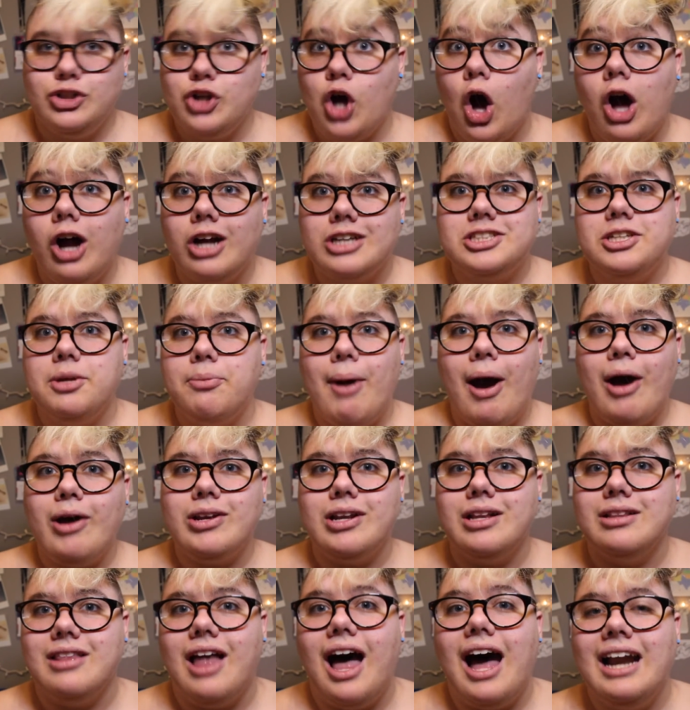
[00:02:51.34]
talked about
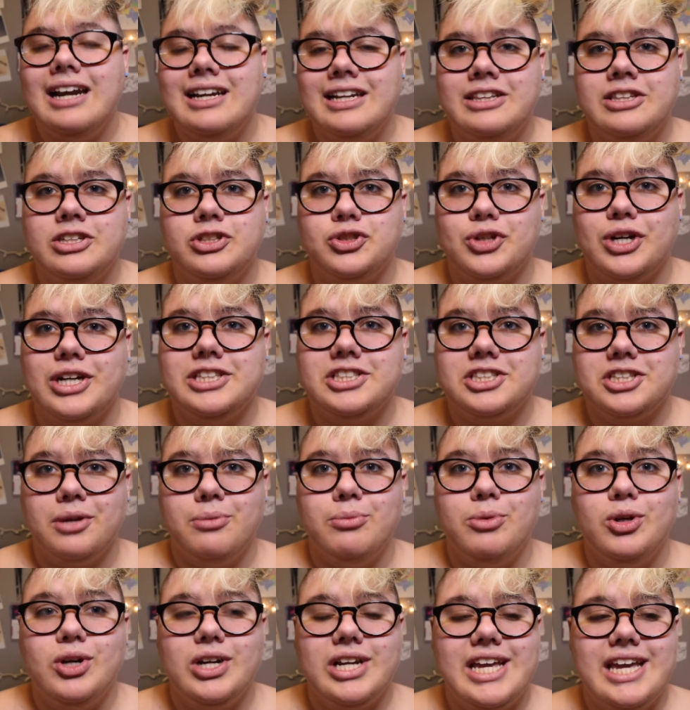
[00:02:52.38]
a lot in the trans
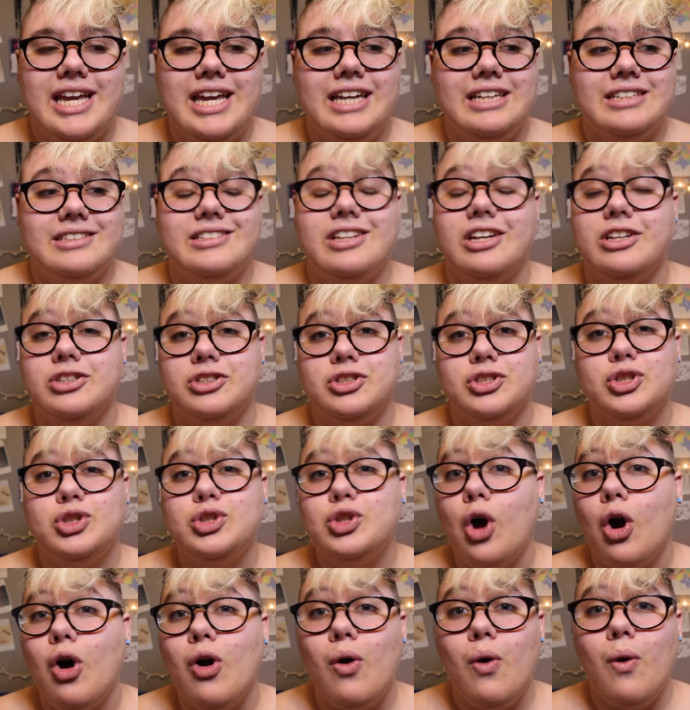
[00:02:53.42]
community, he has done
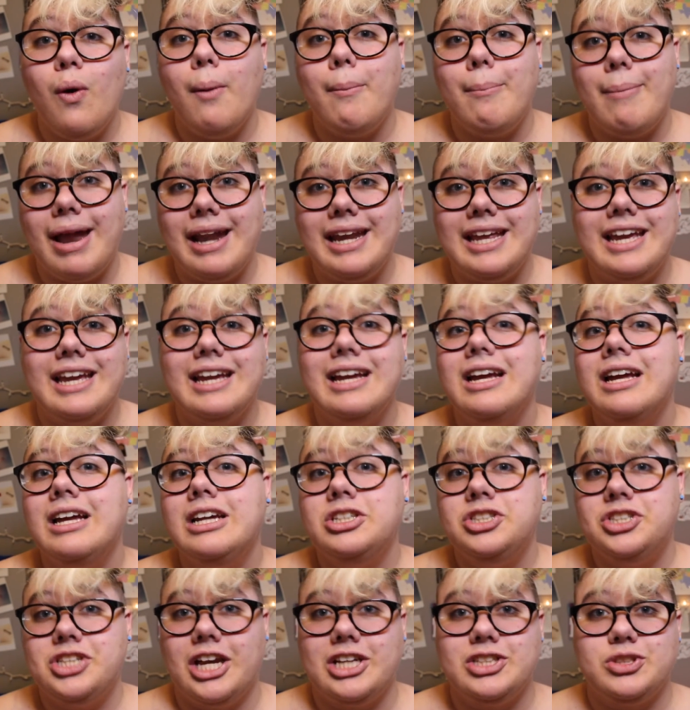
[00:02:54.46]
so many
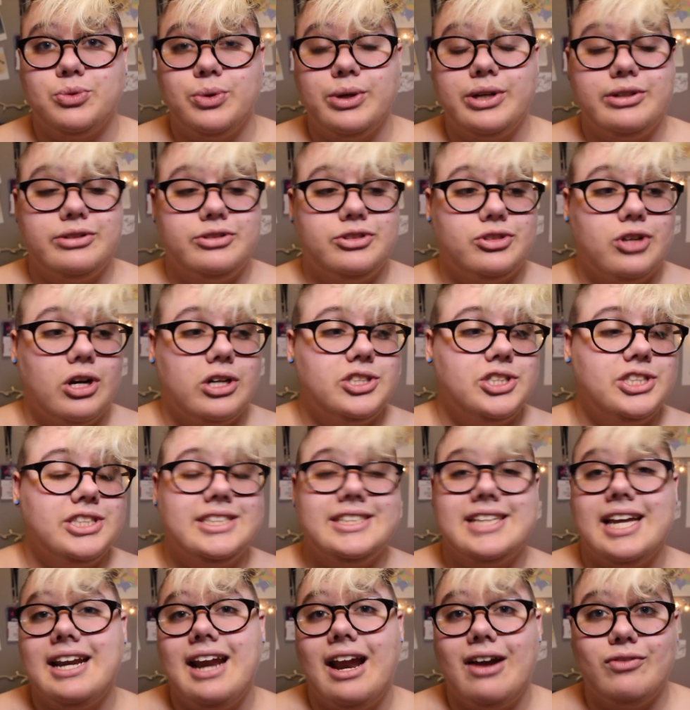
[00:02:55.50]
chest
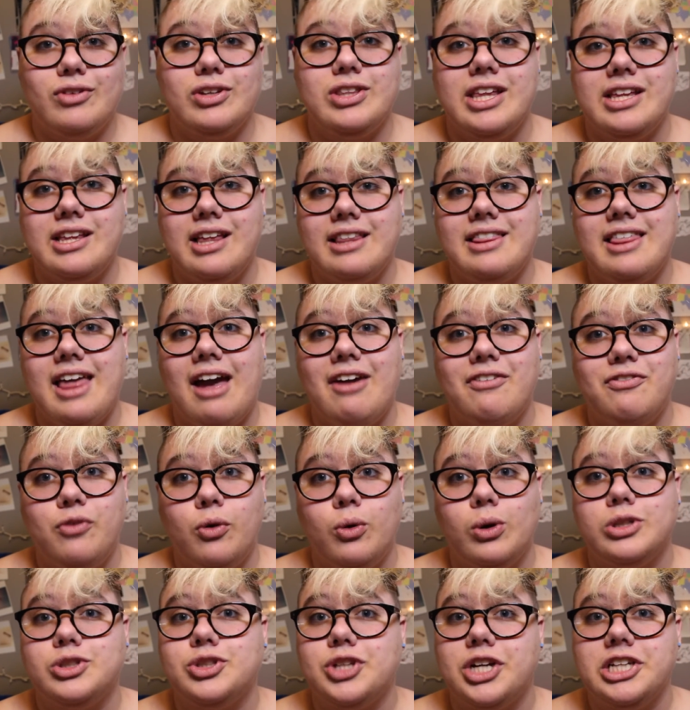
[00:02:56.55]
reconstructions and everything like that
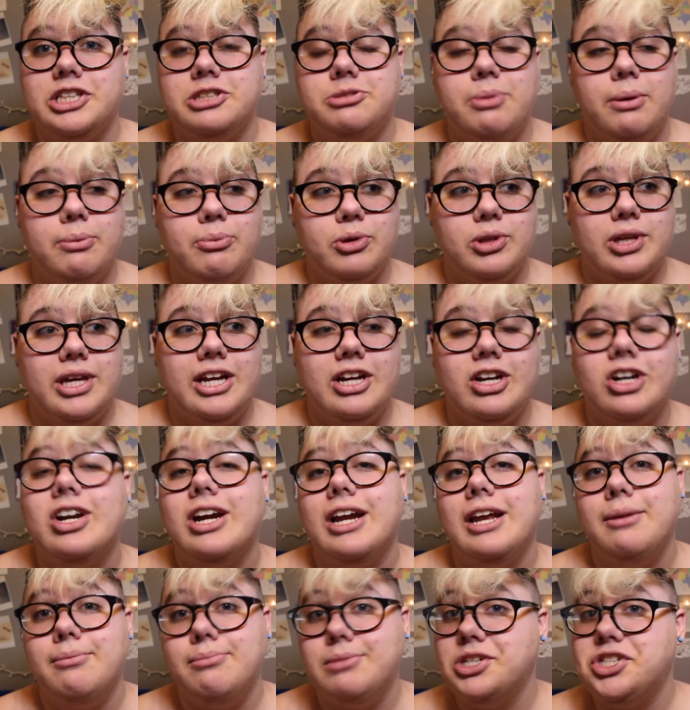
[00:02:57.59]
for trans people here
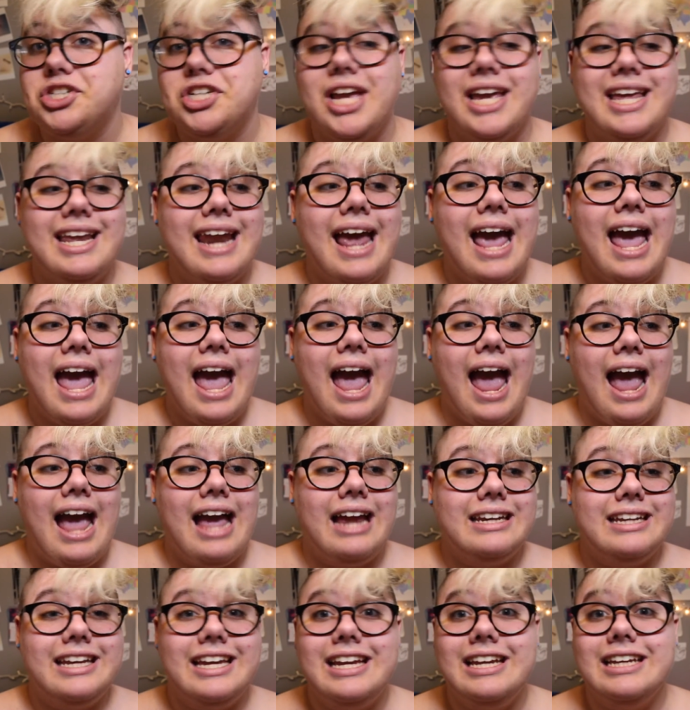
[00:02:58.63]
in Michigan,
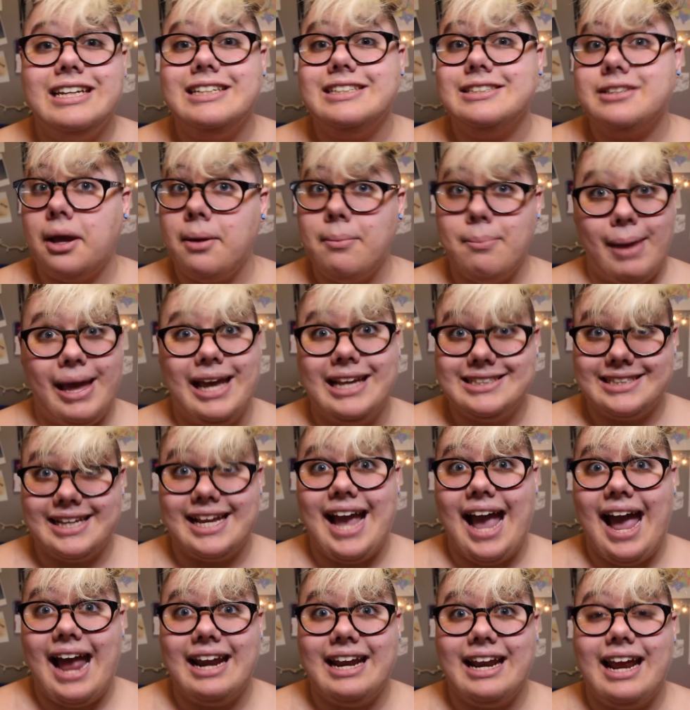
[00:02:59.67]
and he is
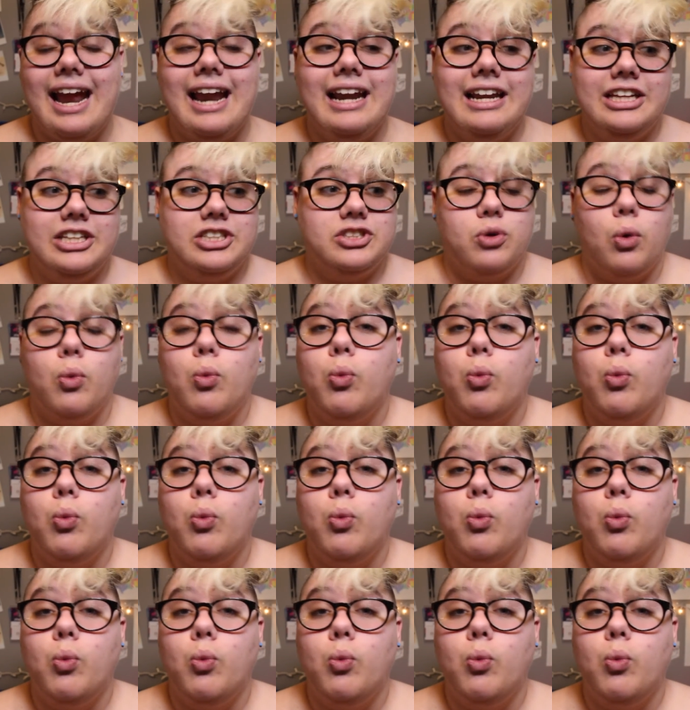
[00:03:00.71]
amazing at it, and he's